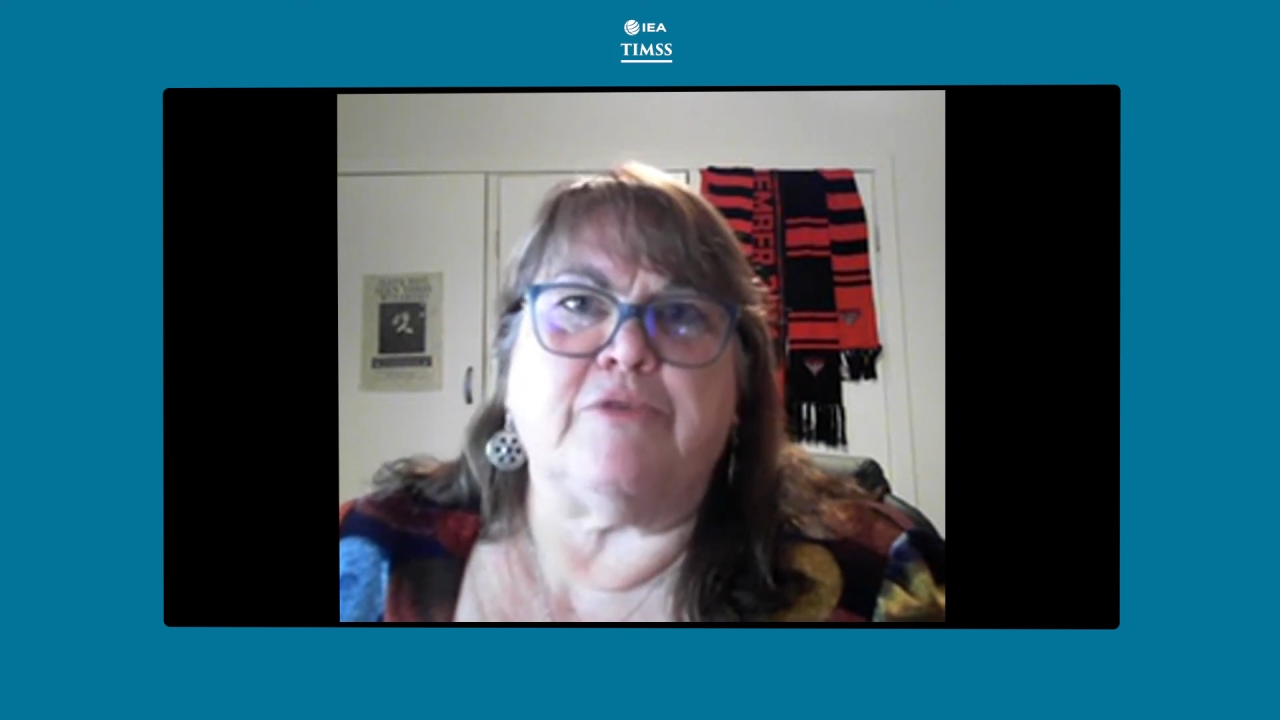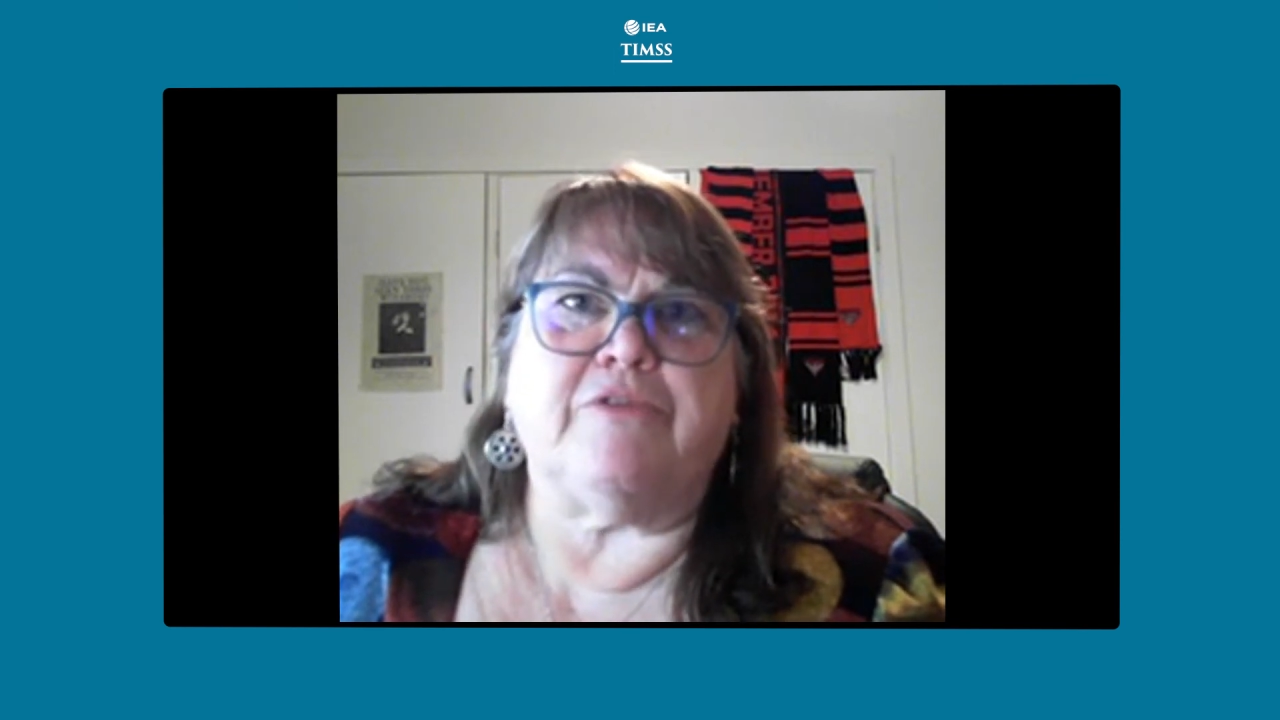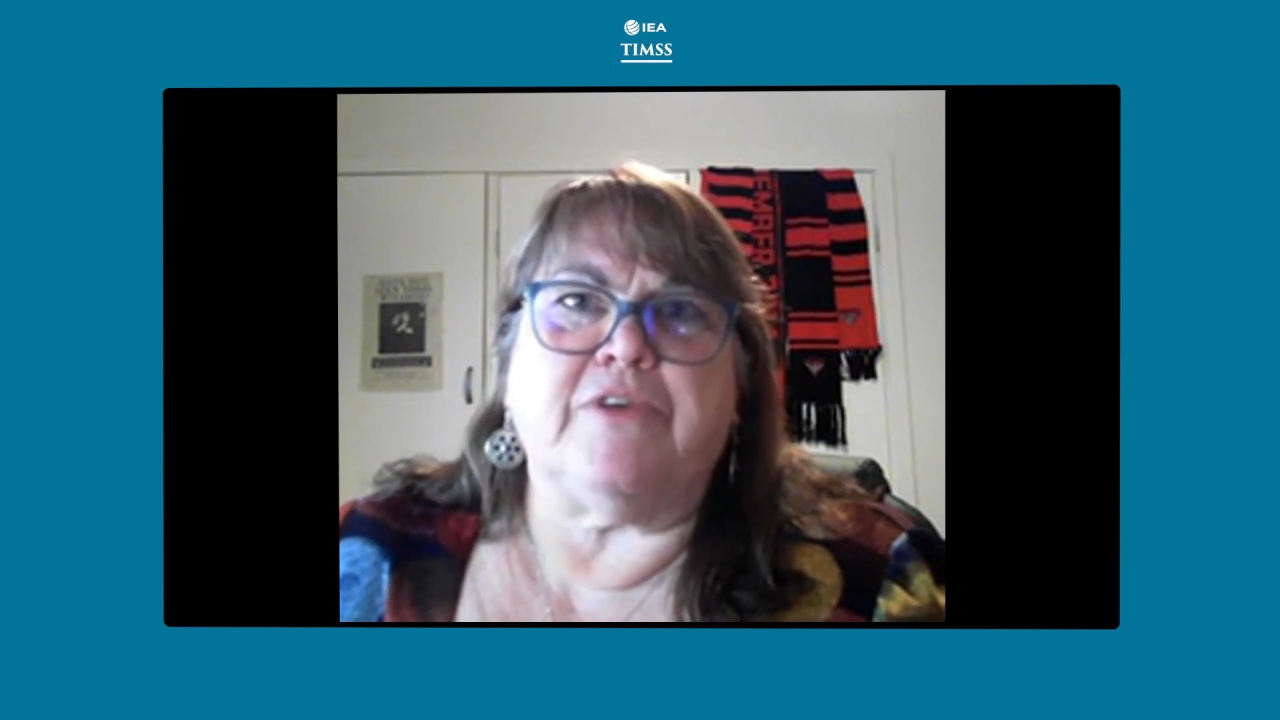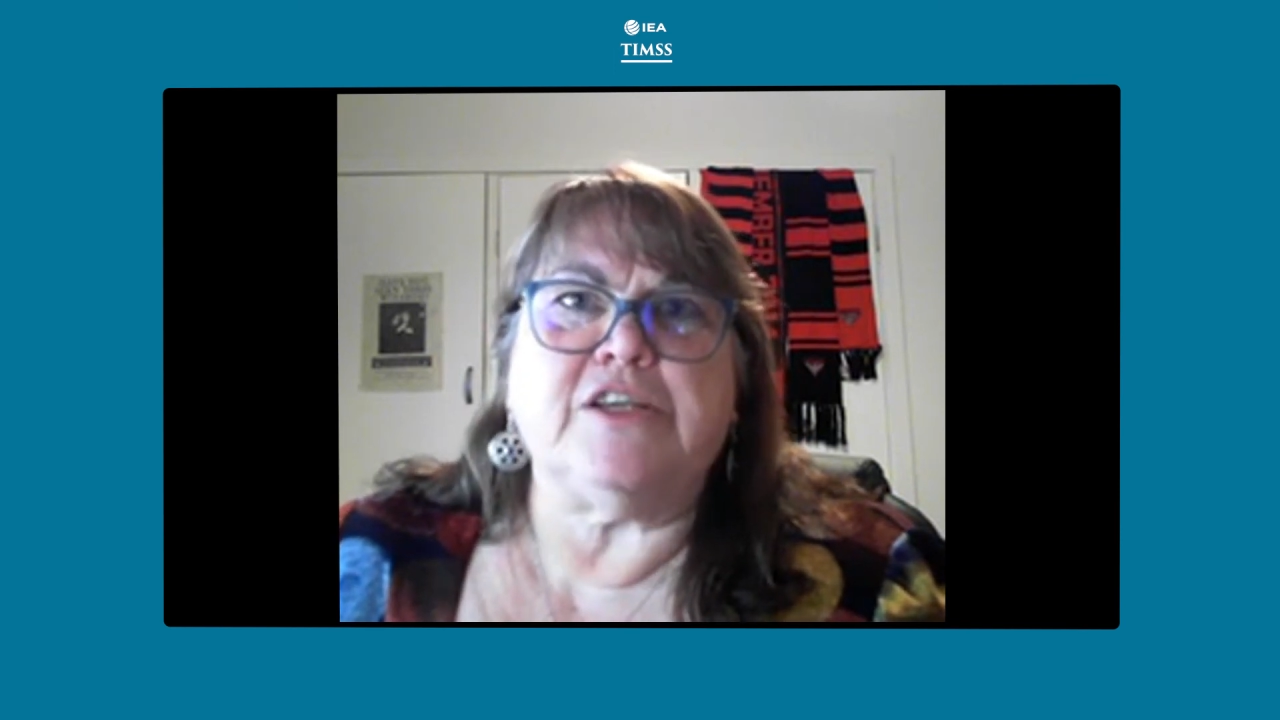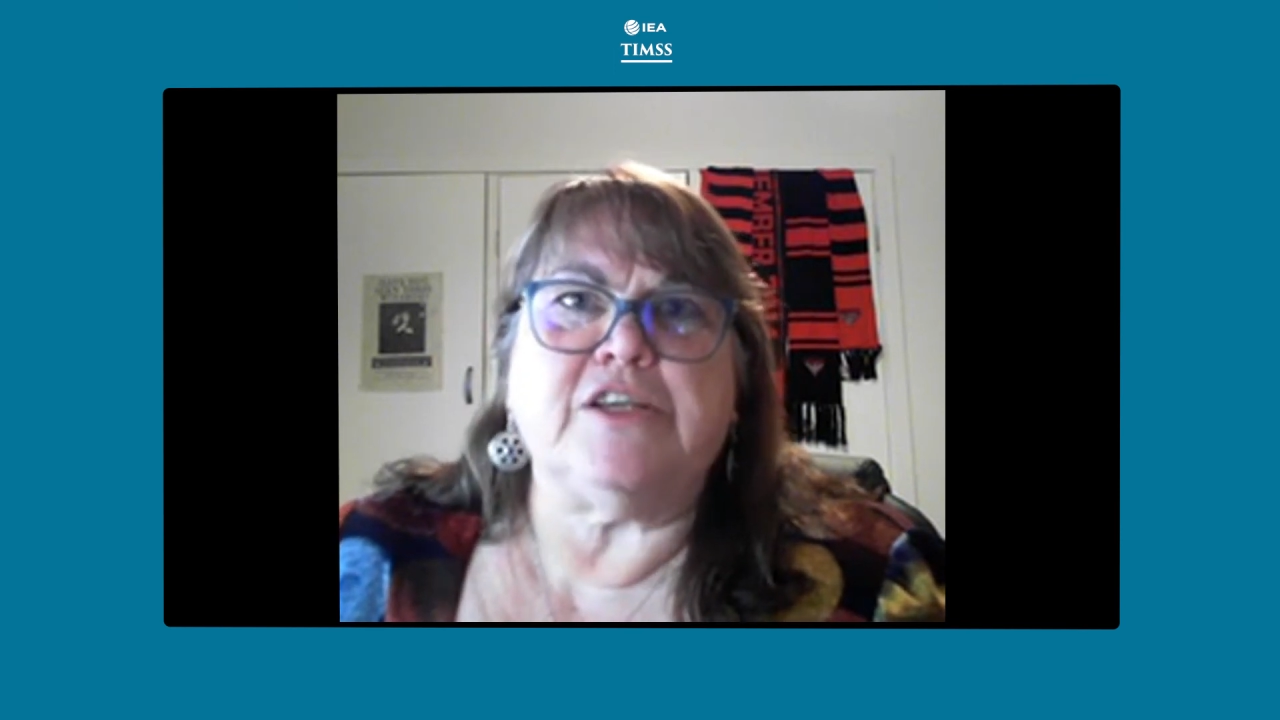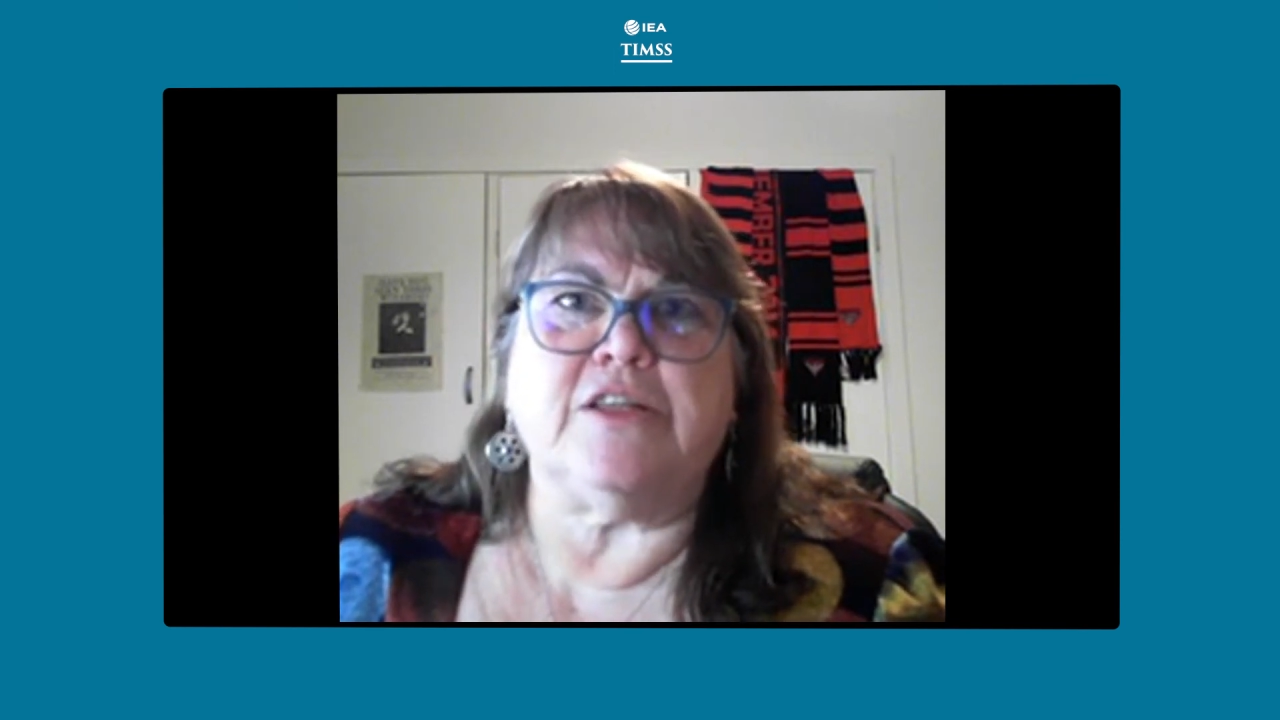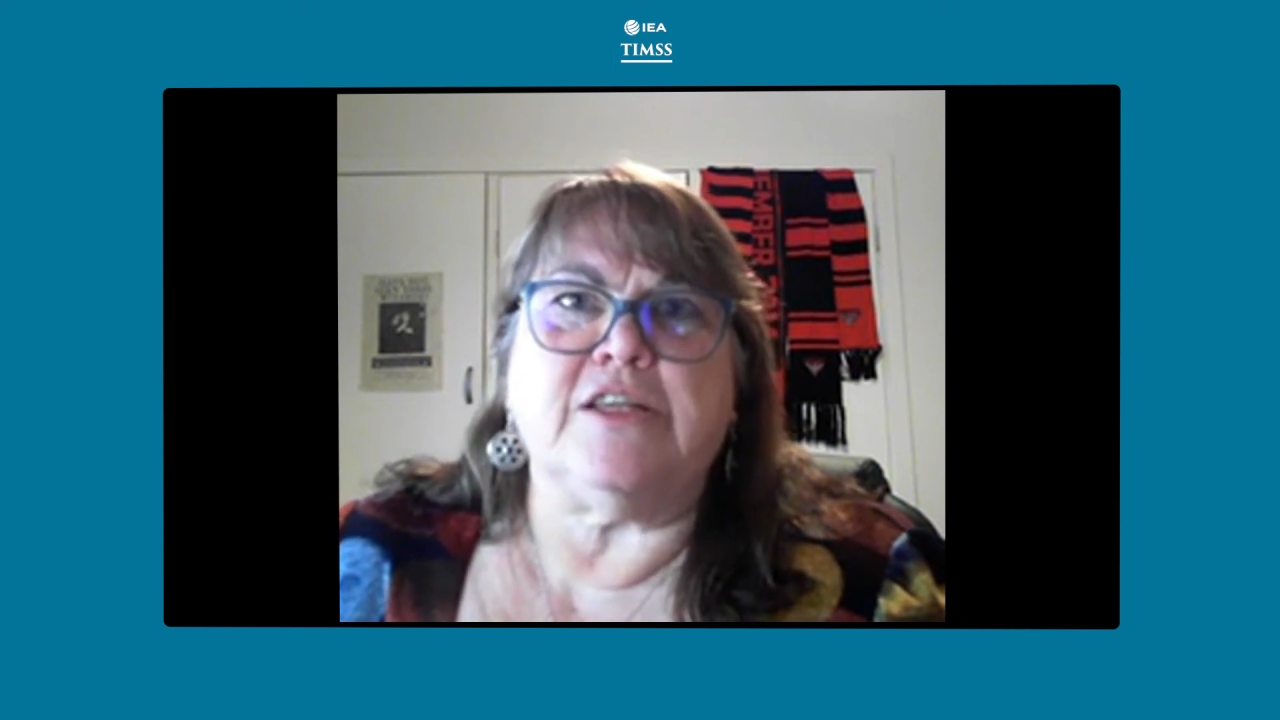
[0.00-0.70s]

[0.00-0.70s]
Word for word: profession